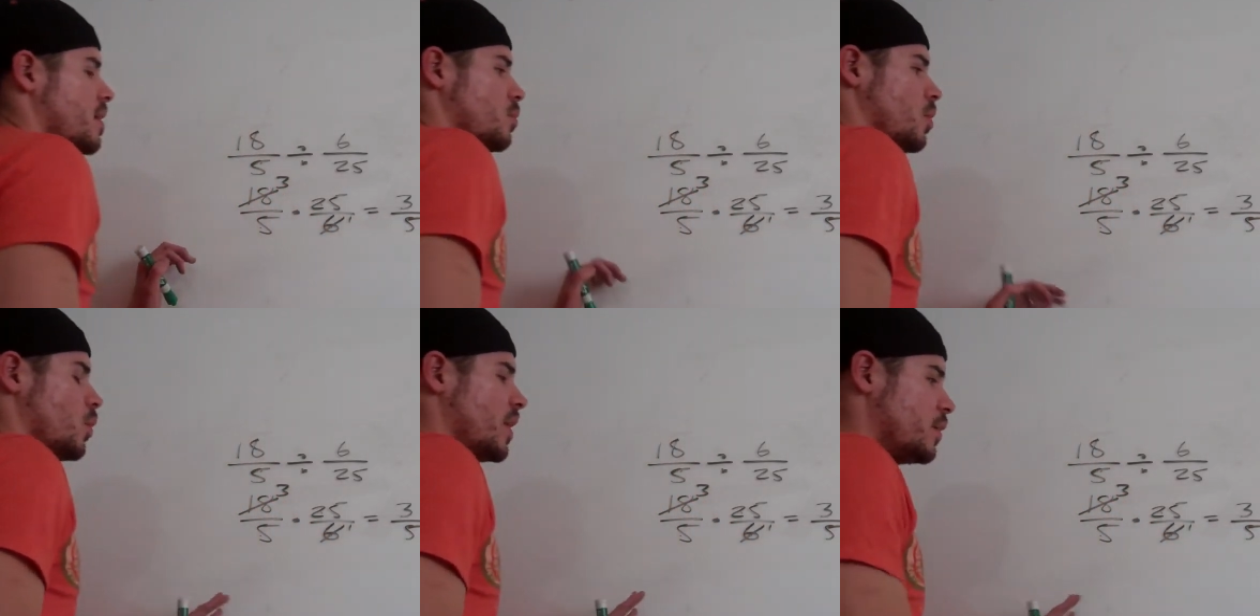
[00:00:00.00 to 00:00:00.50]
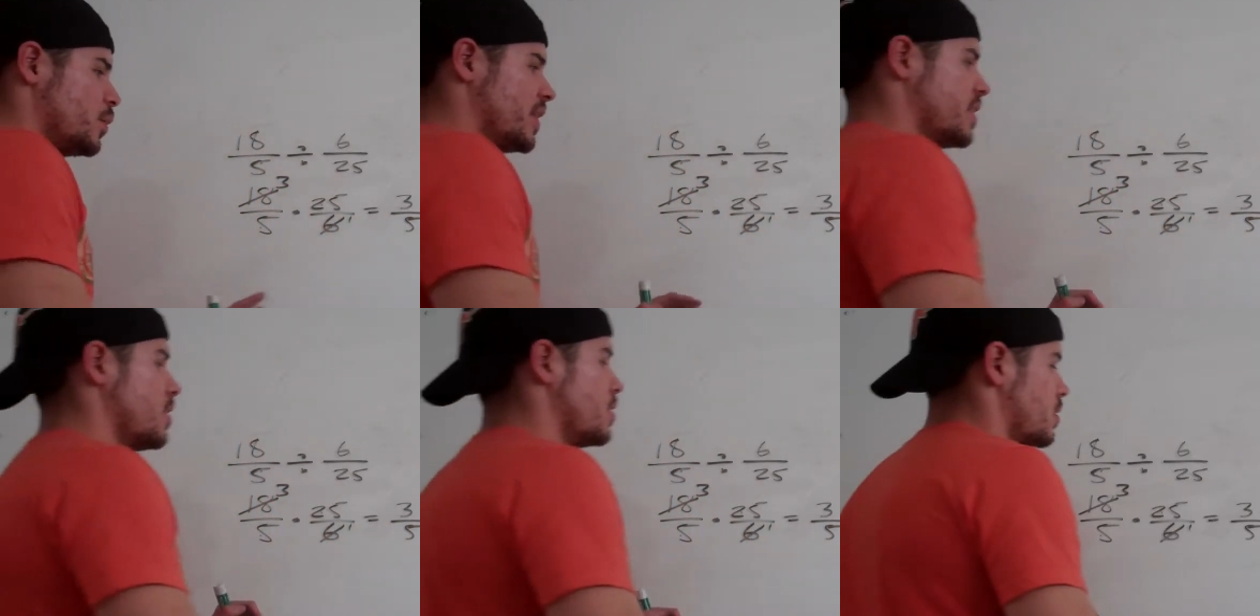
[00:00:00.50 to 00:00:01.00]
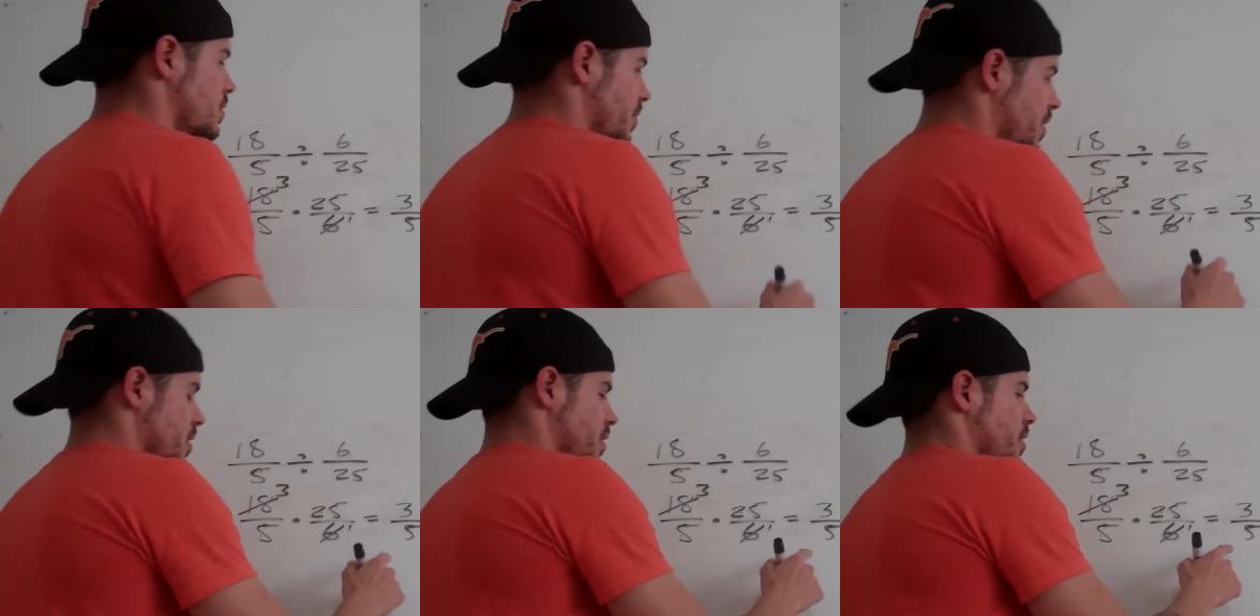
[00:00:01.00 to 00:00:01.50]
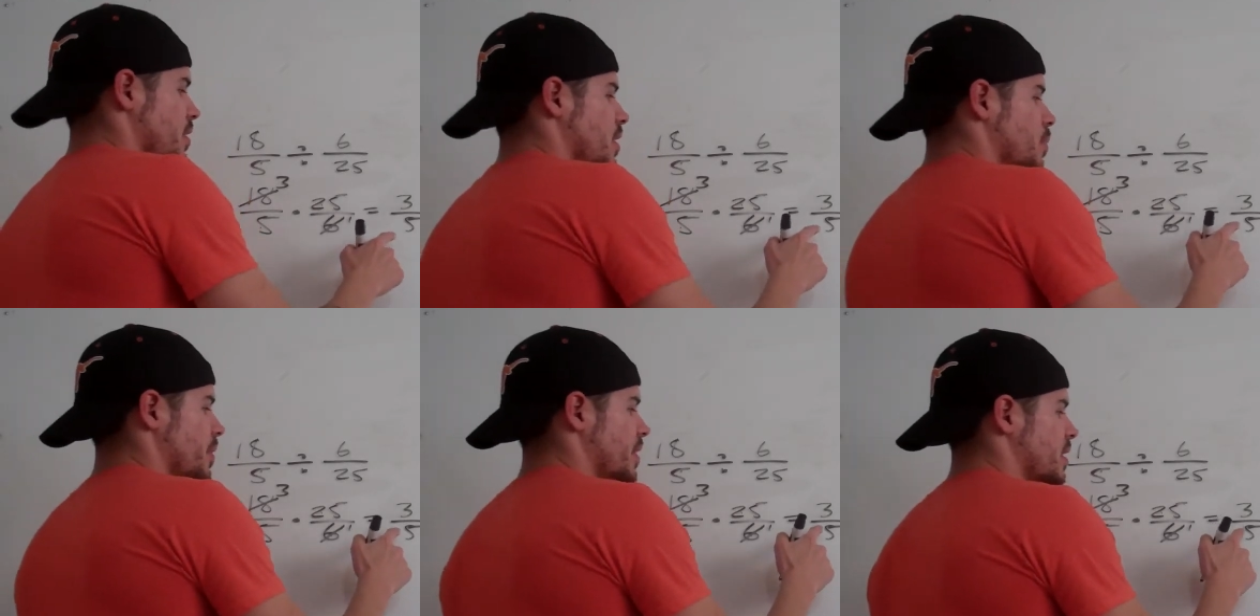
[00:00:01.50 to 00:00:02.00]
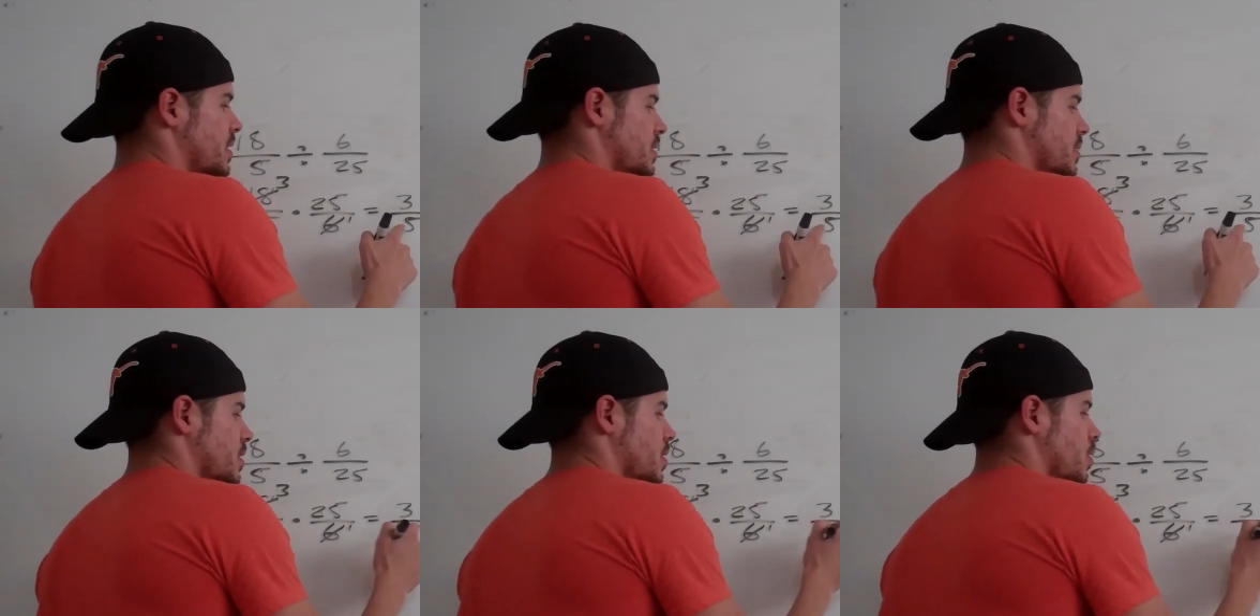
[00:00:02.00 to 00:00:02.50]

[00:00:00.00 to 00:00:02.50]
But wait, we can go a little further, because